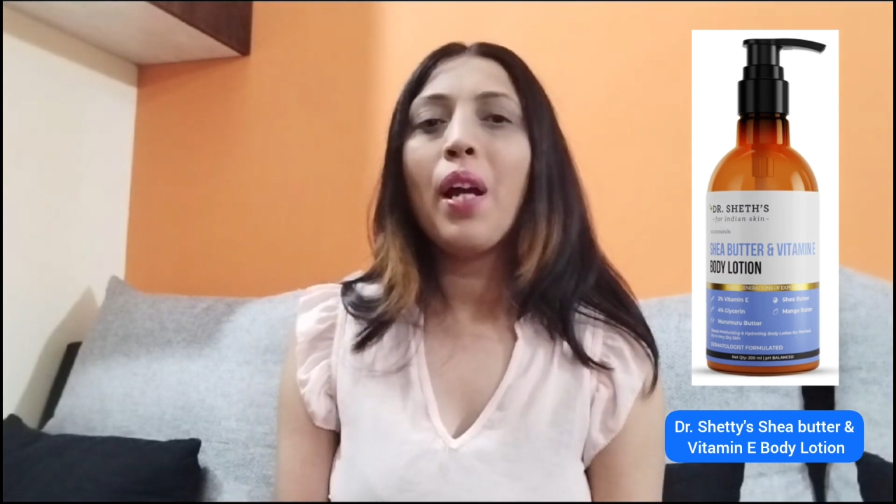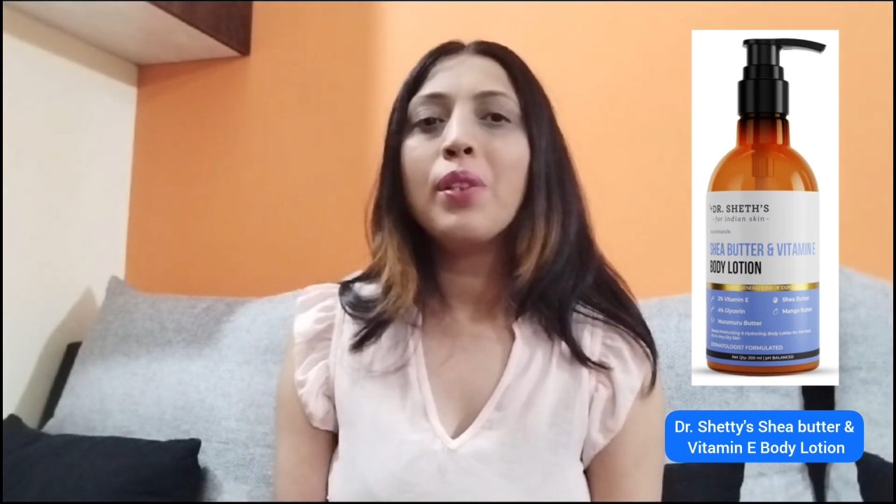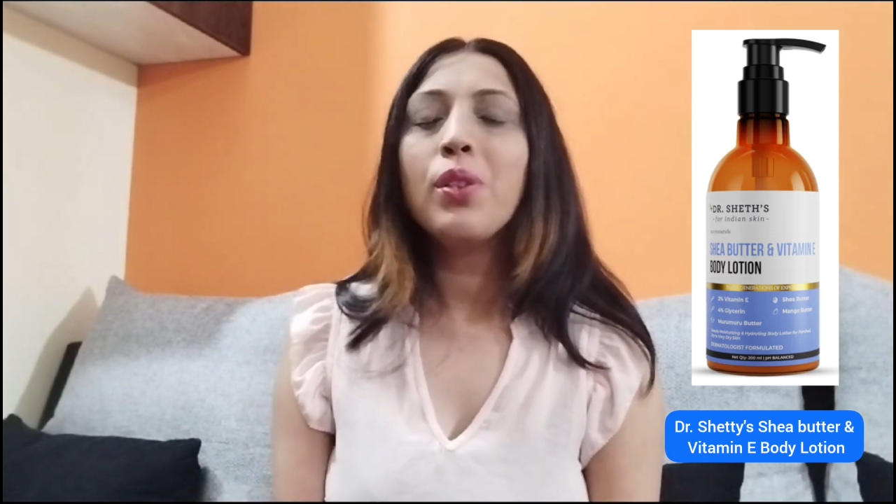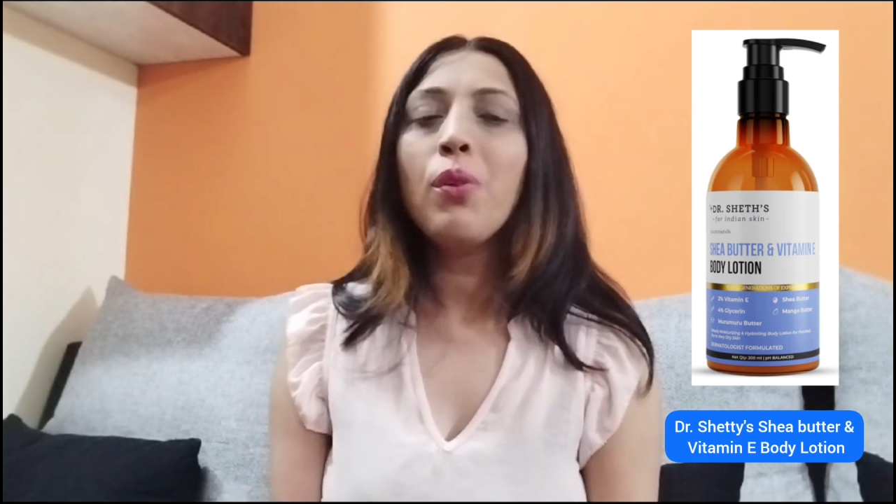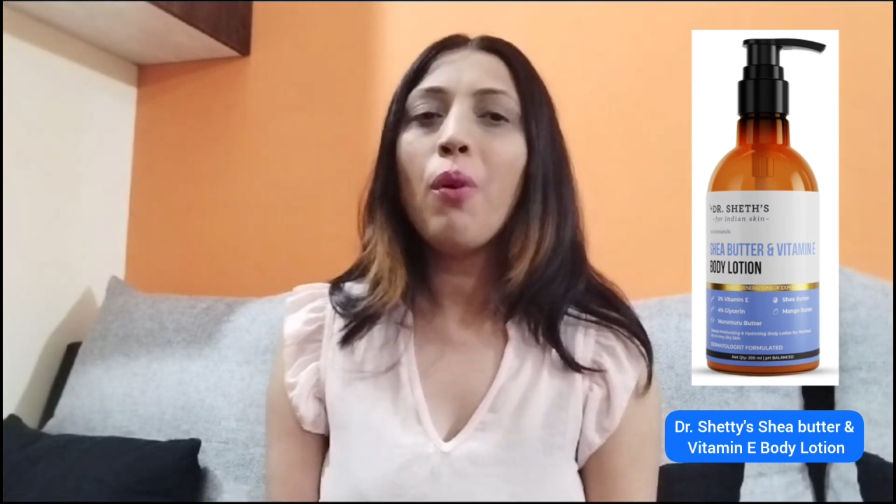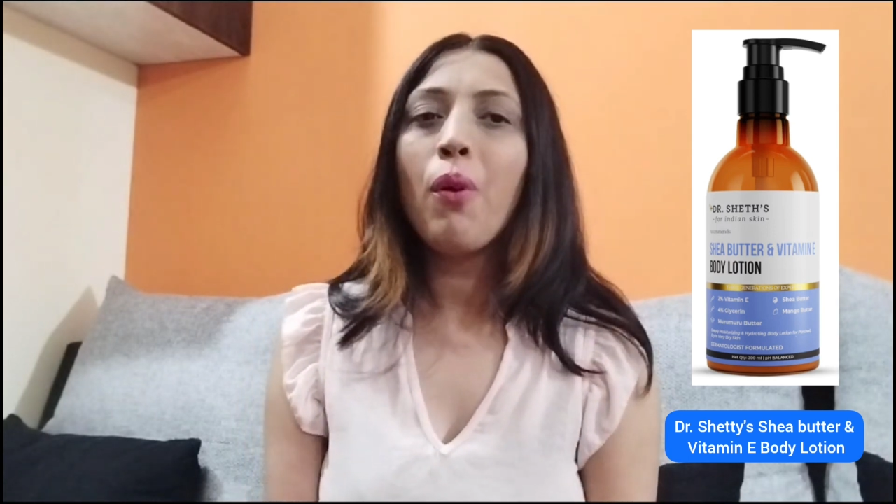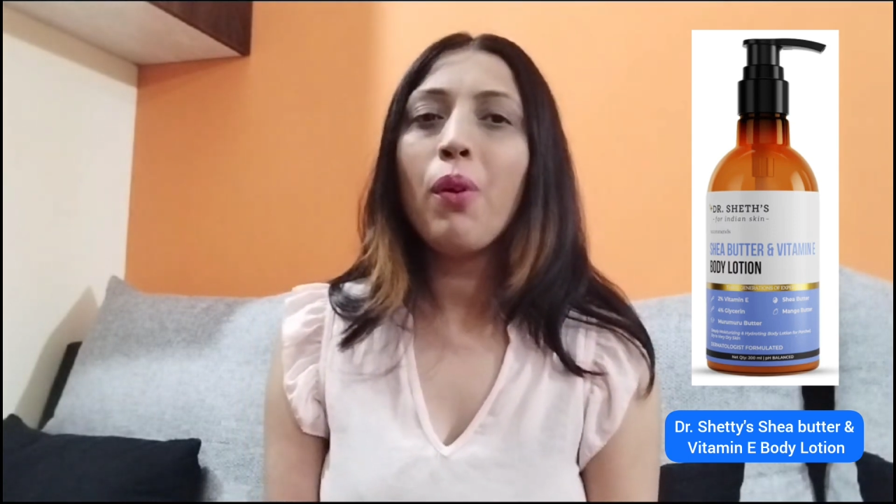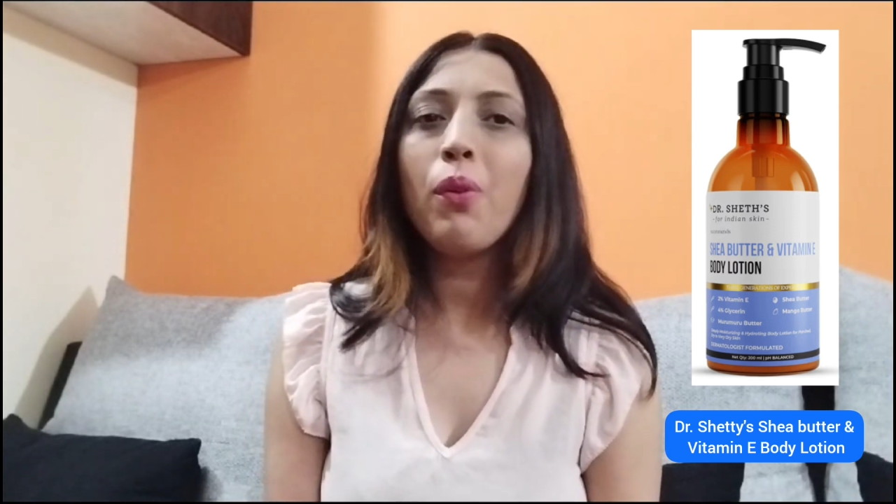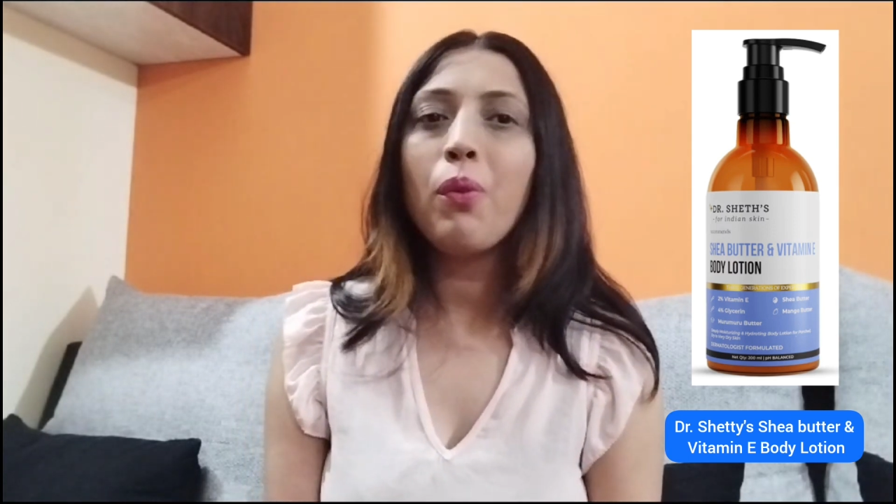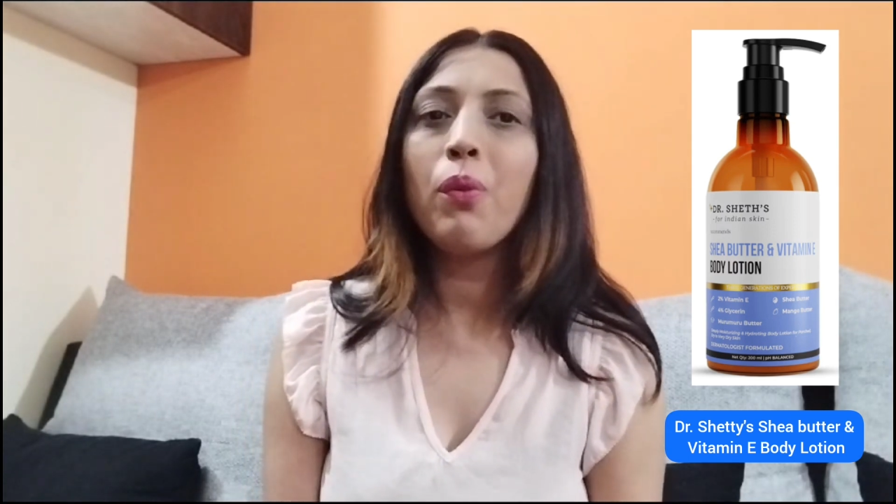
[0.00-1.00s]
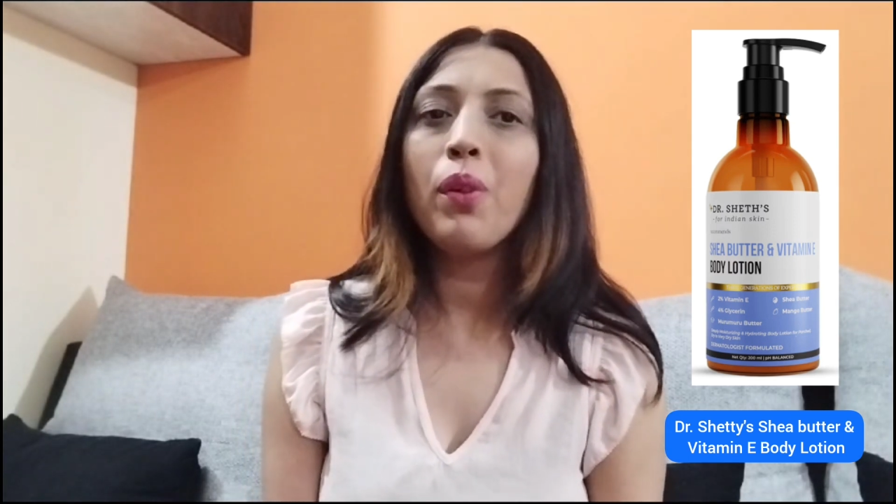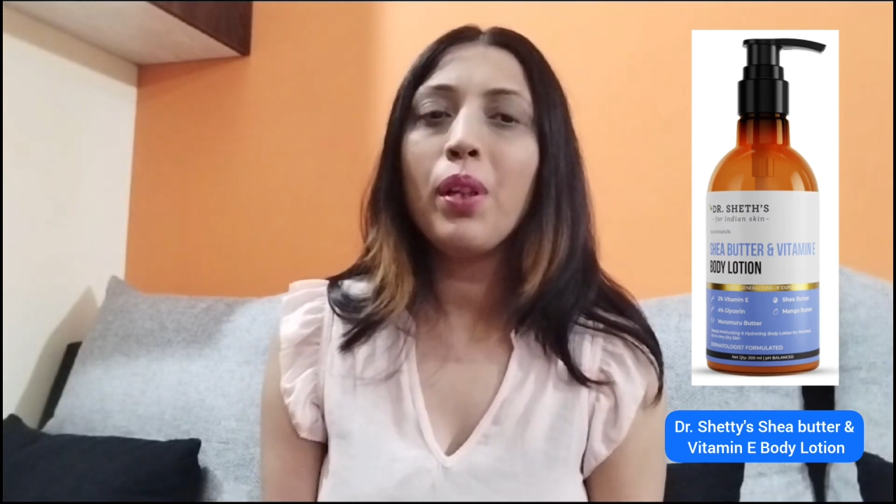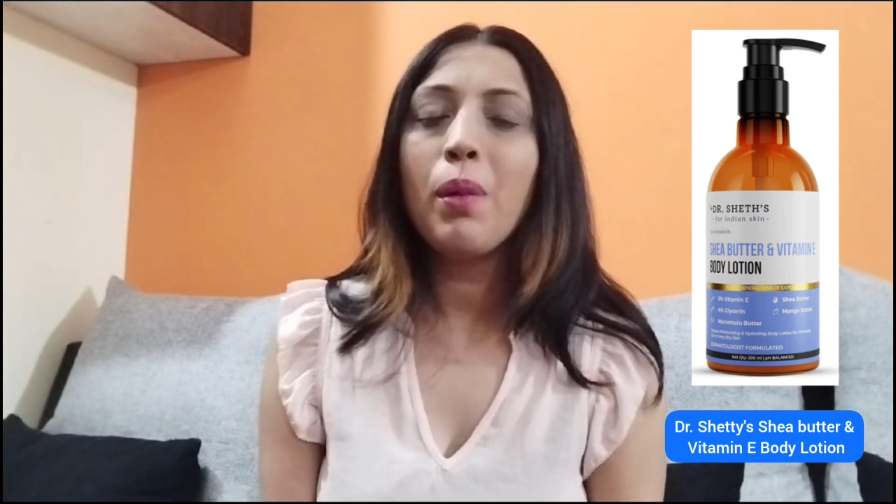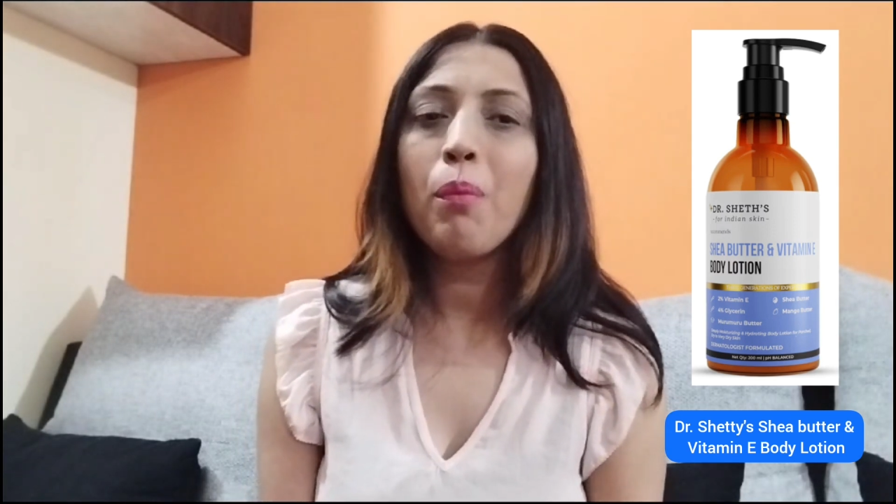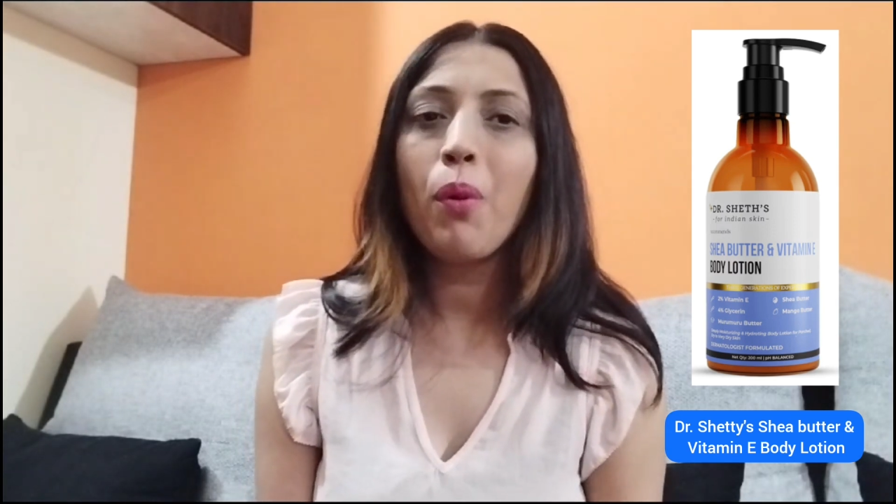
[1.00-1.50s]
as you all know,
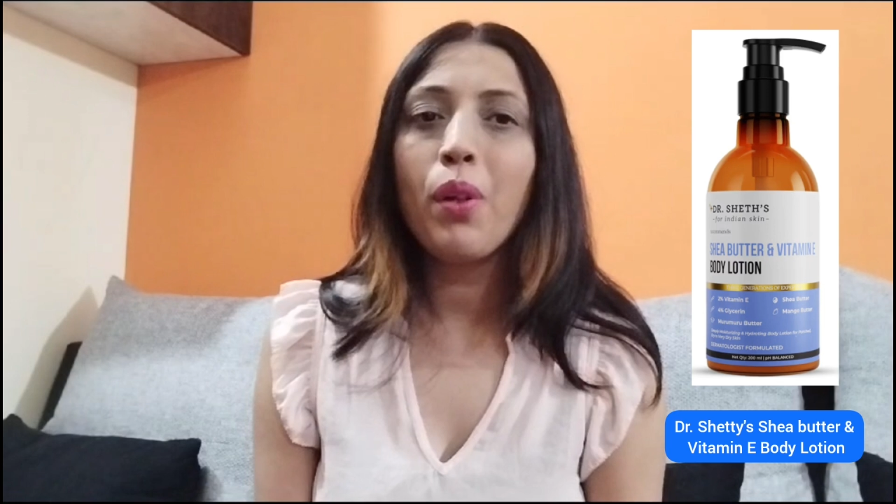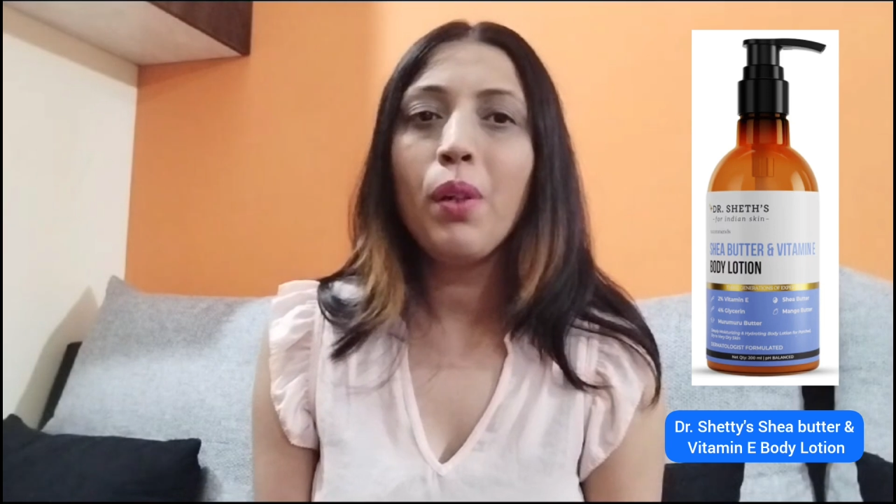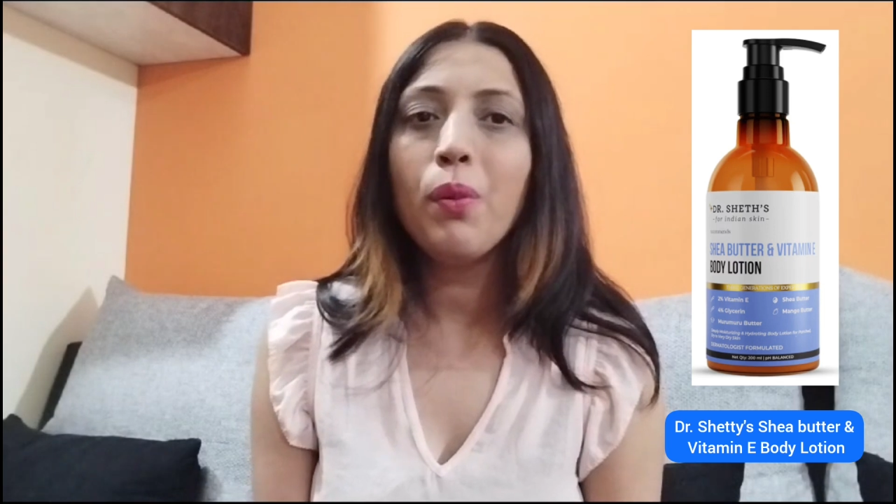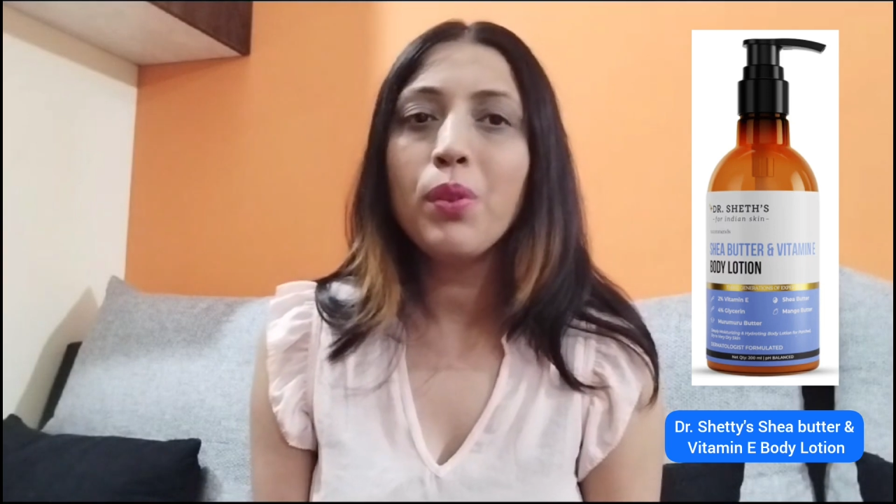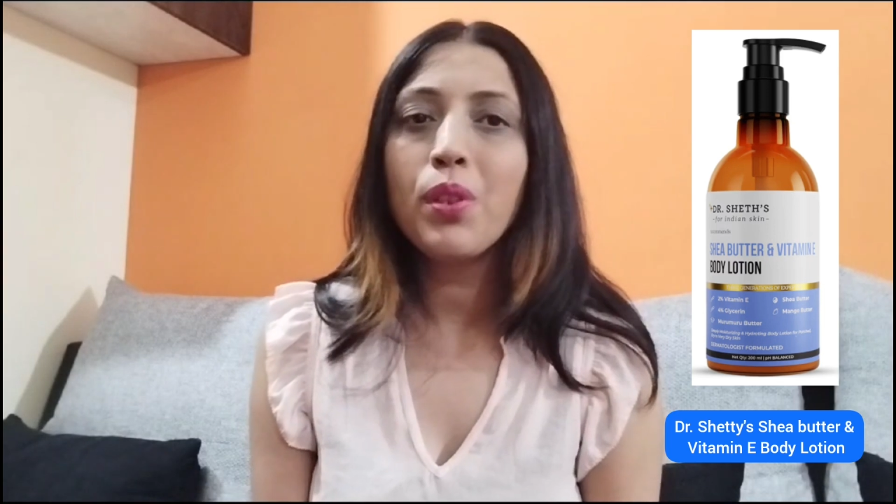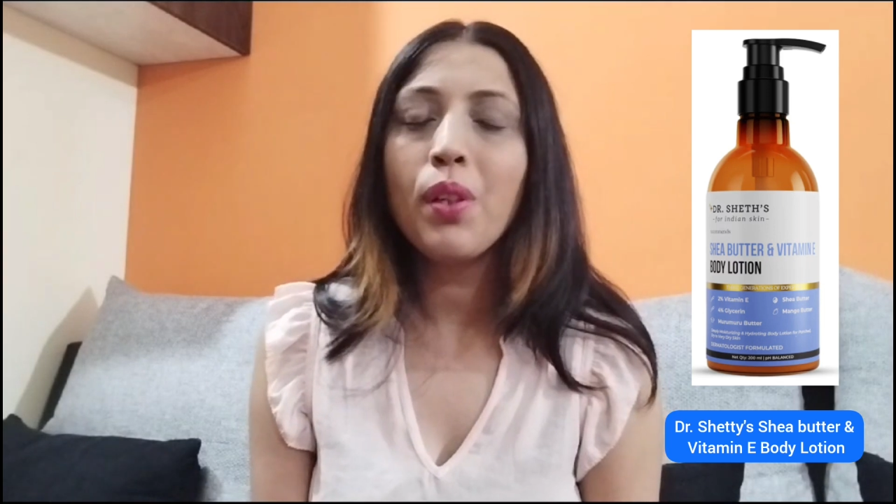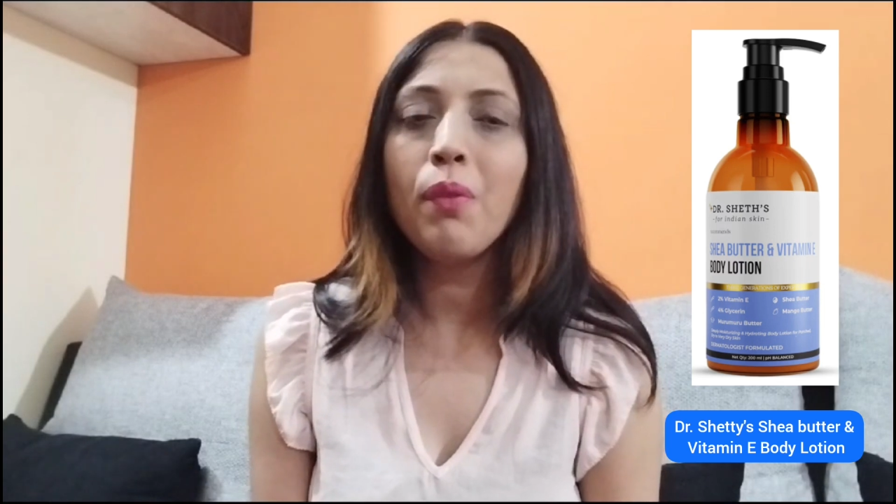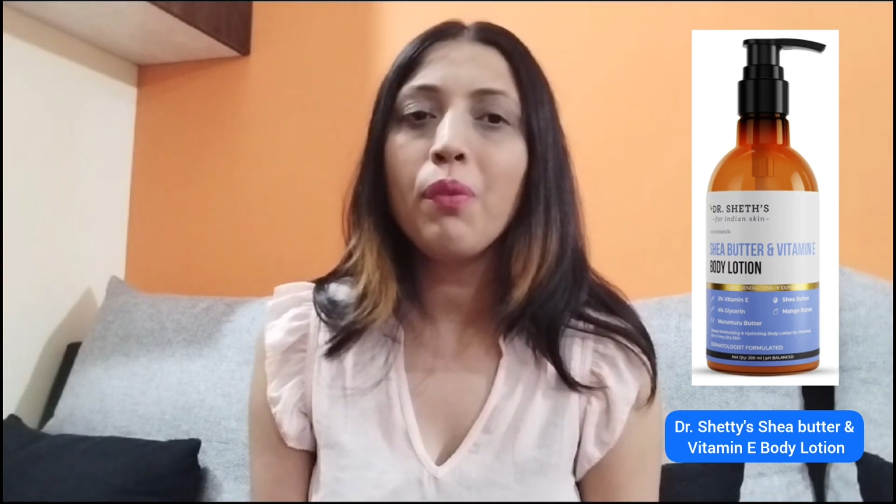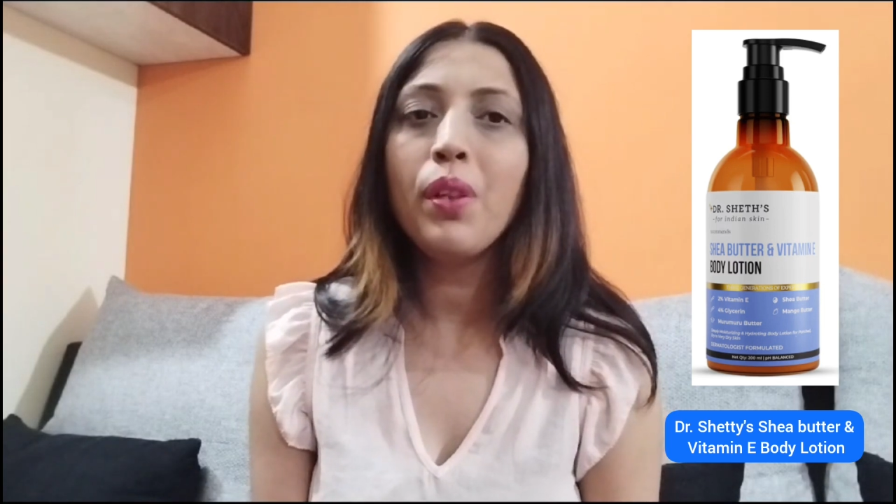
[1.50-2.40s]
in a body lotion,